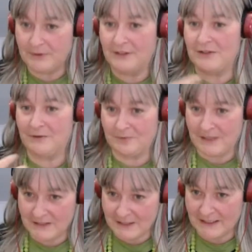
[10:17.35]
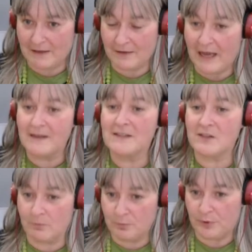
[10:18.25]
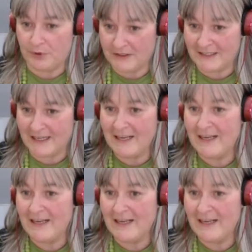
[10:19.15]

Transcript: and you'll read together at some point.